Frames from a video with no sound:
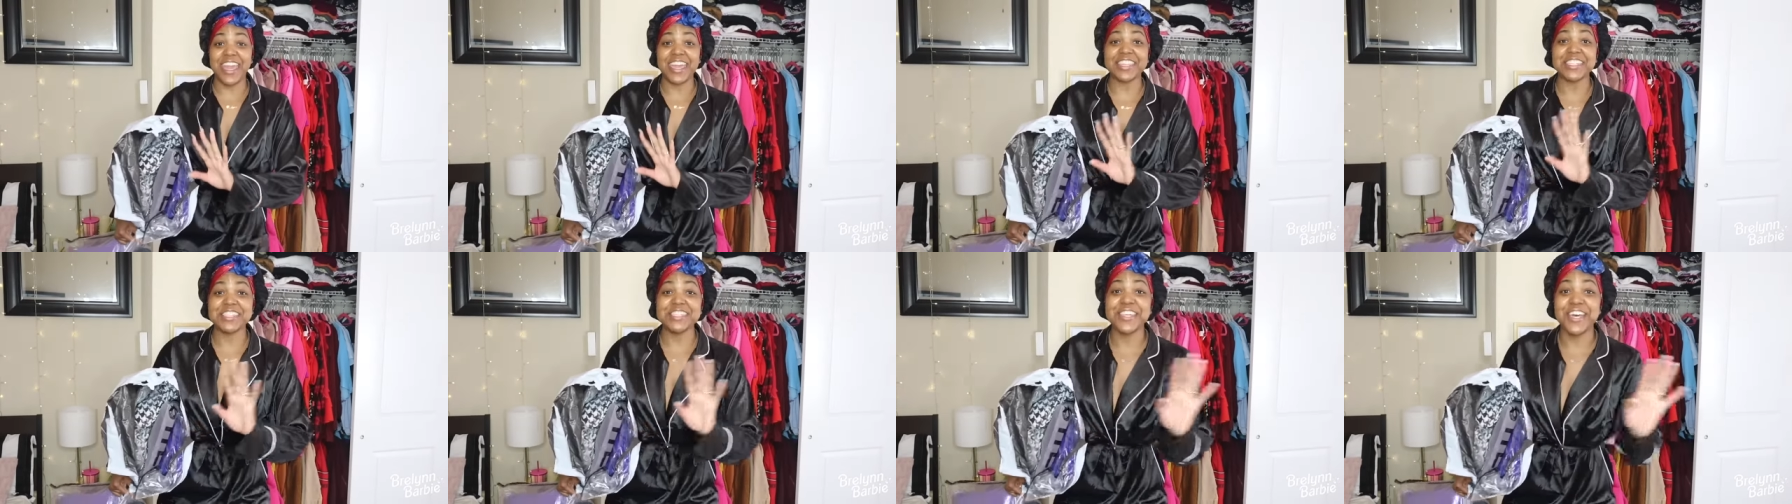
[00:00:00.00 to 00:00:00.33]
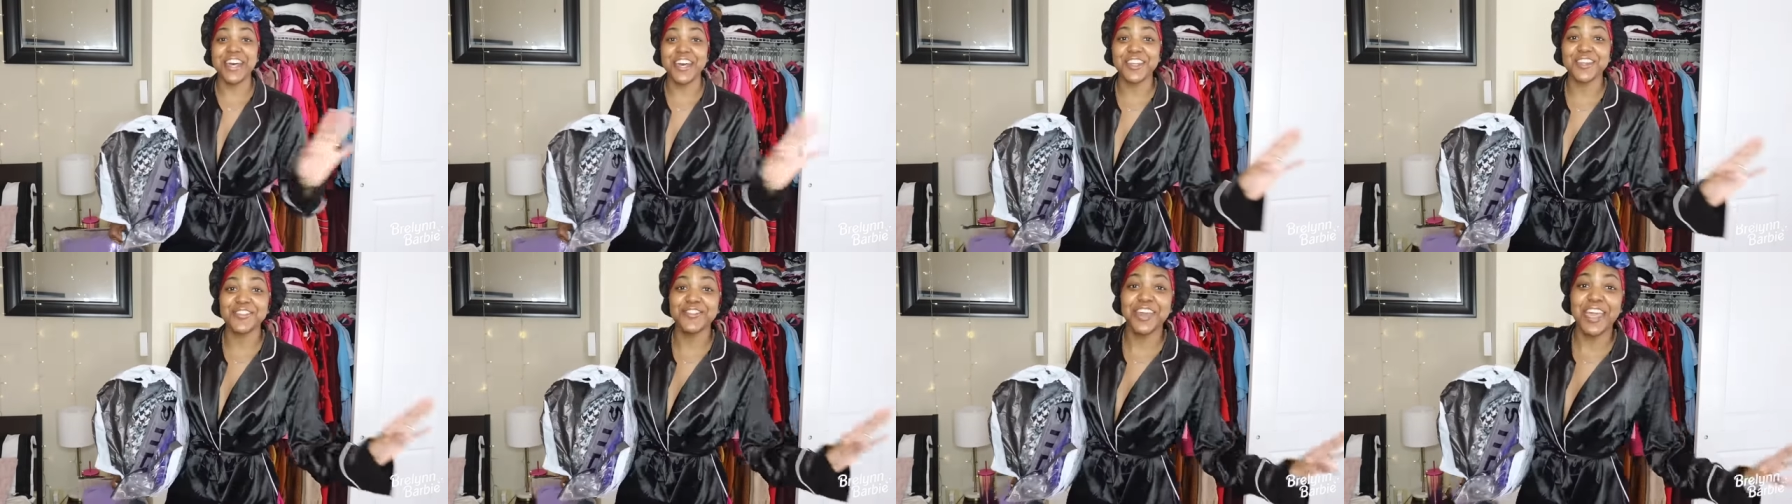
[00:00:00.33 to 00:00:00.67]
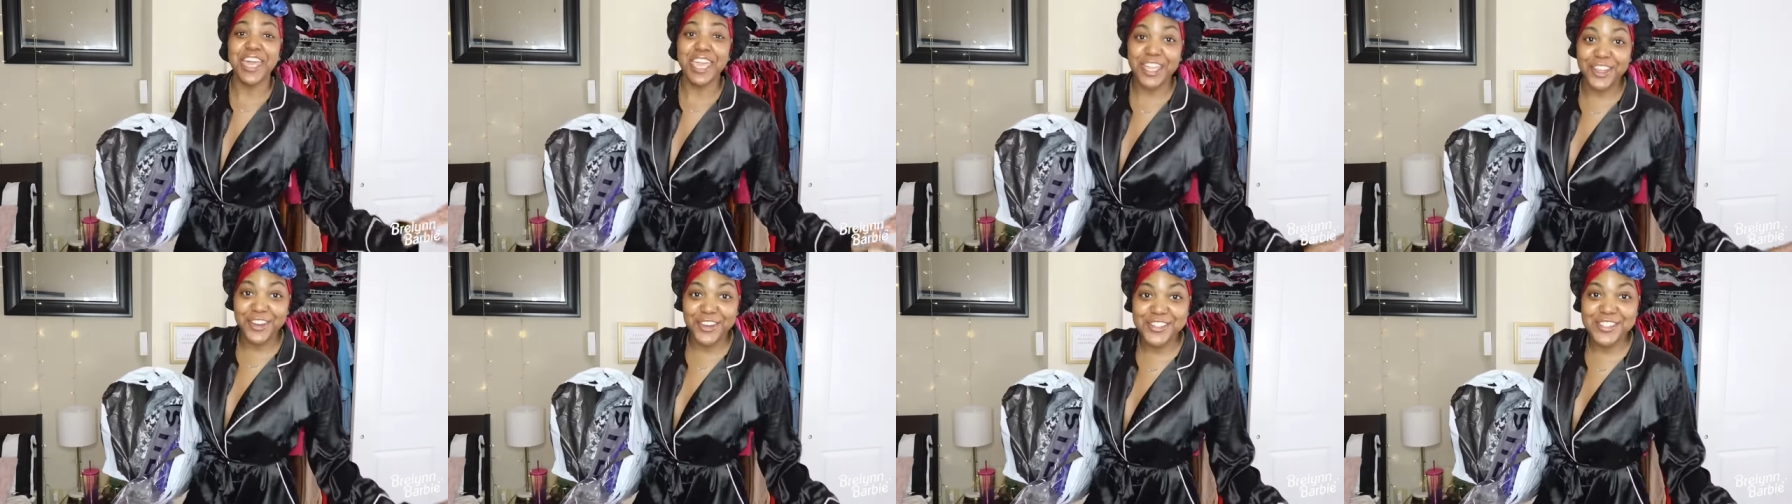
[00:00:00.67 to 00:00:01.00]
a ton of
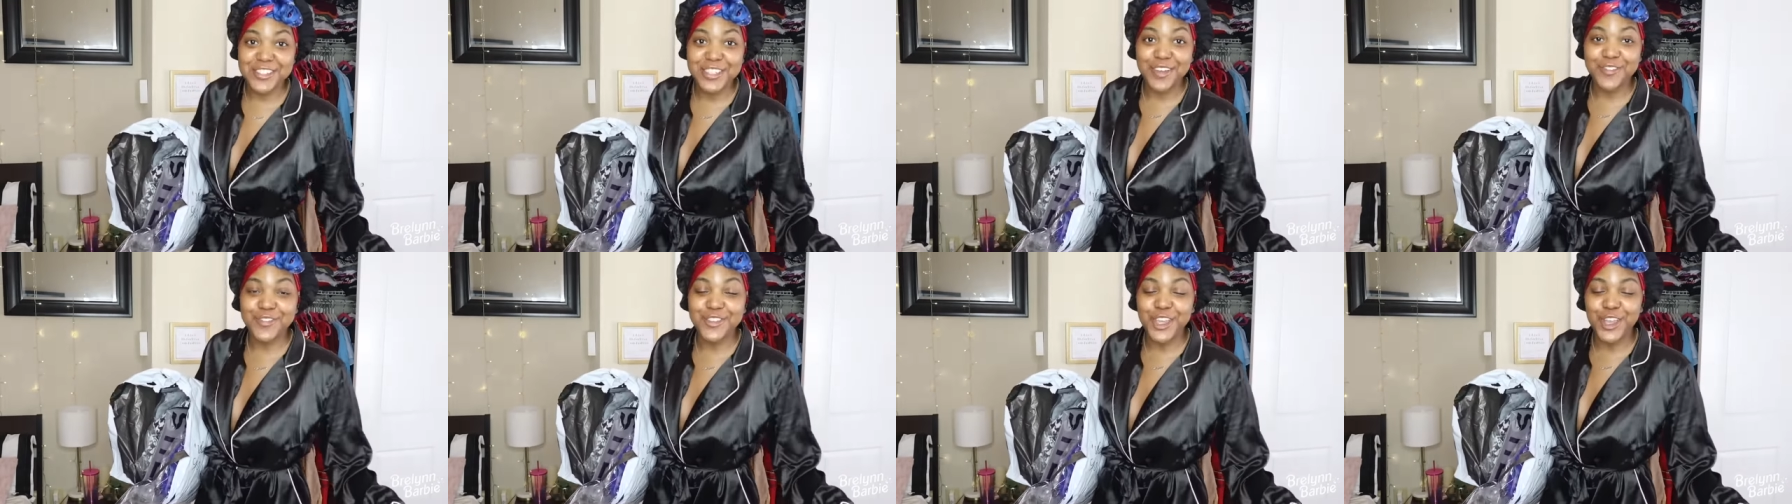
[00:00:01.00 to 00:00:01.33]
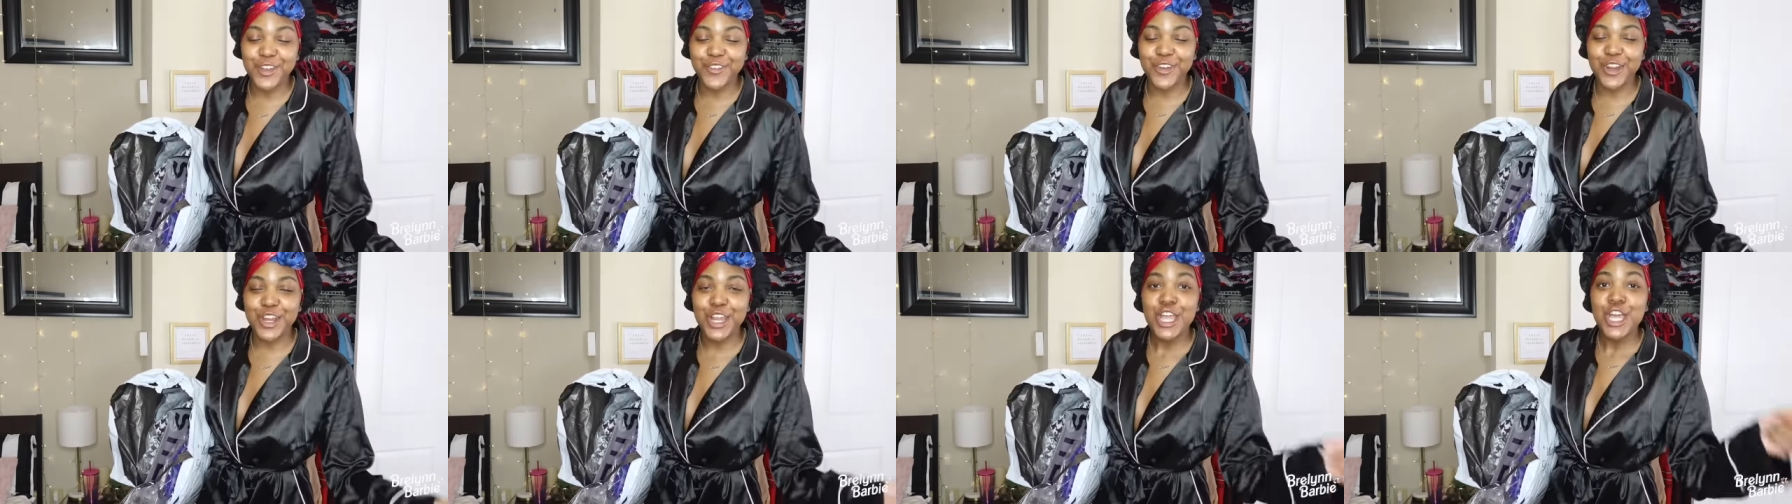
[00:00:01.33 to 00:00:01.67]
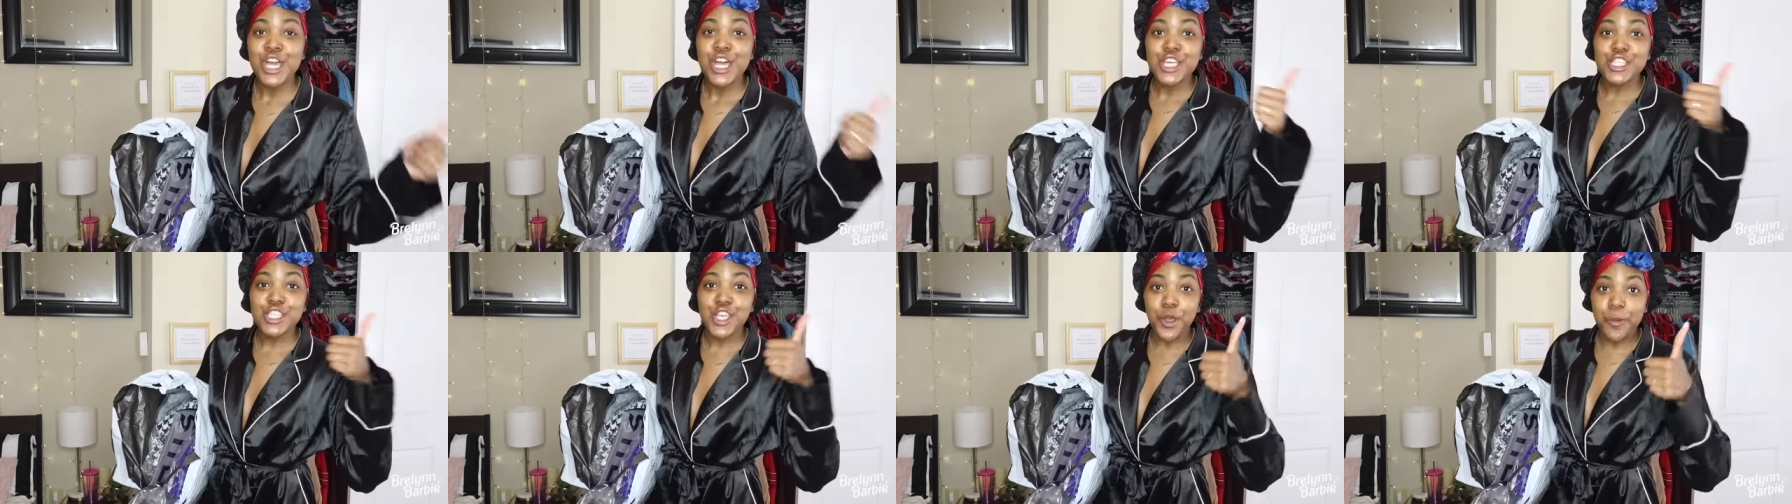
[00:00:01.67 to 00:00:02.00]
hangers left over.
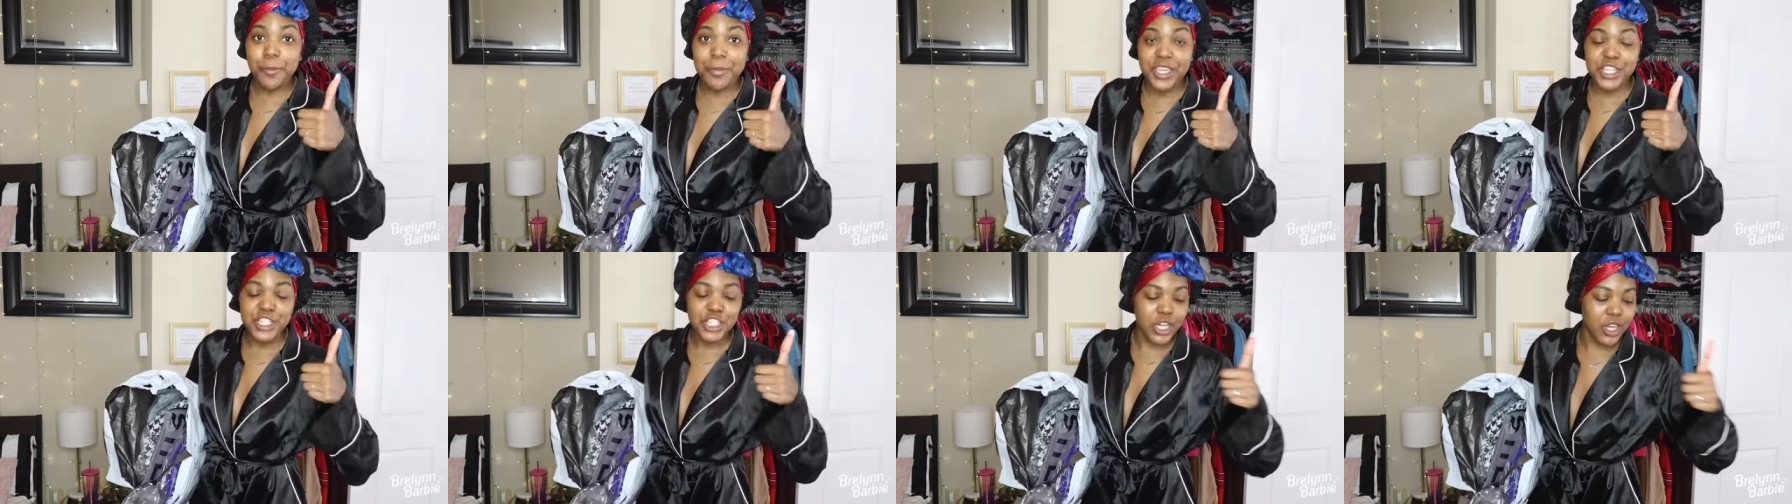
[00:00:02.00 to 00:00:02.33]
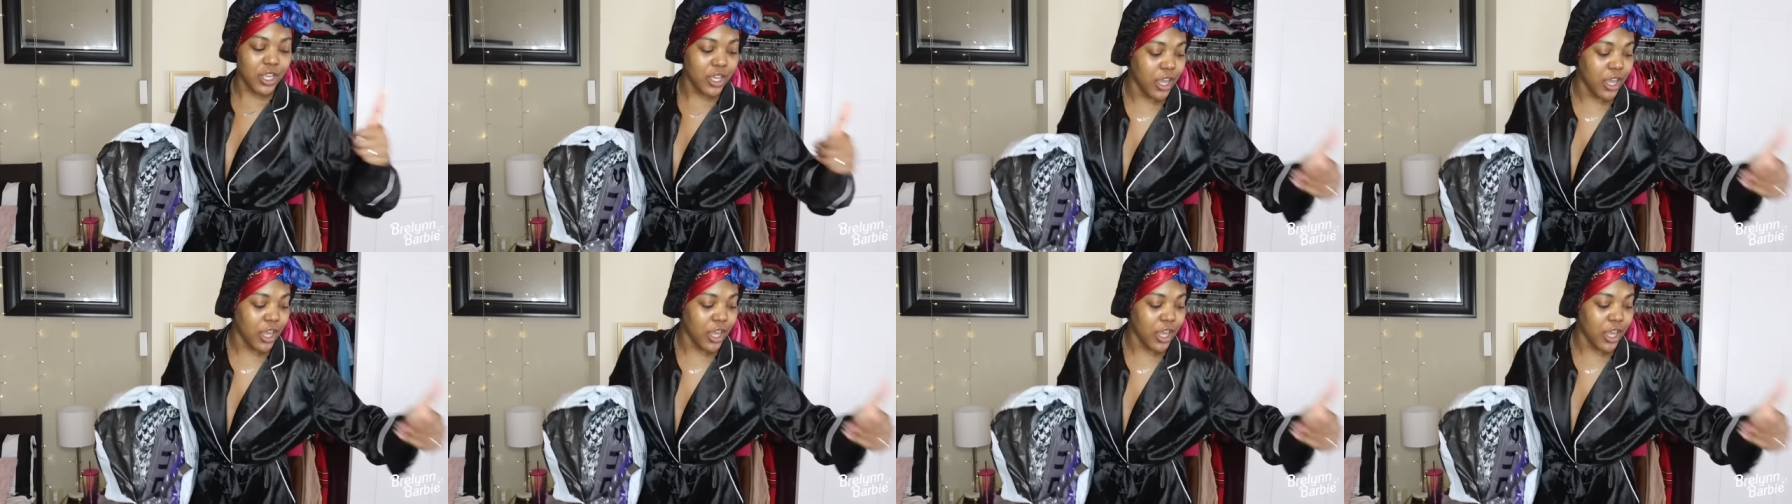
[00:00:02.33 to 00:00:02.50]
So mission